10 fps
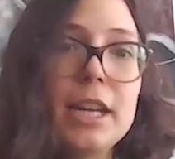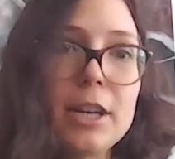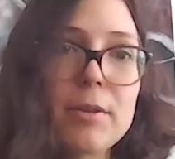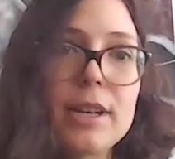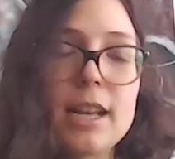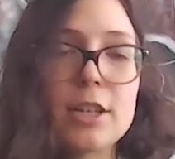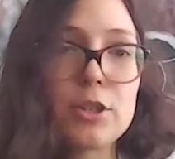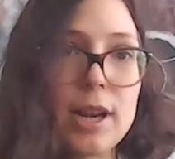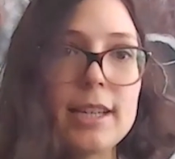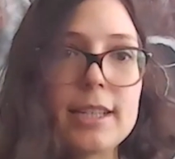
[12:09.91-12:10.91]
here in
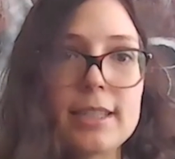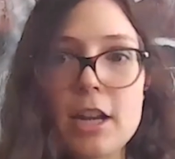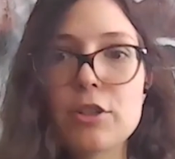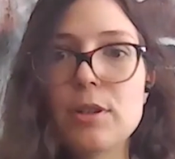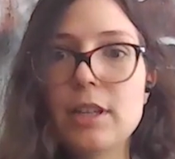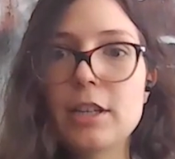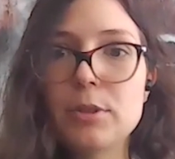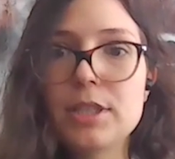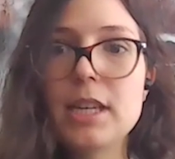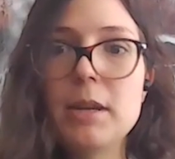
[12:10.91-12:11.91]
Australia's national
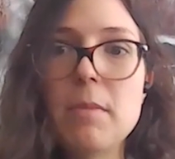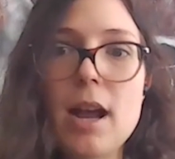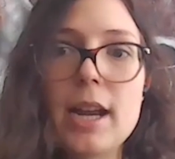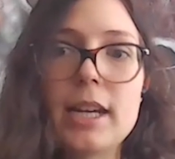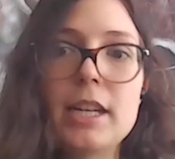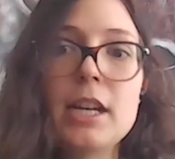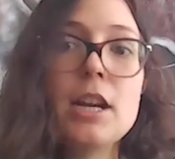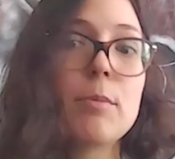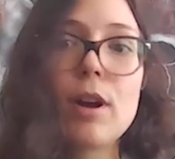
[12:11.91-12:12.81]
electricity market,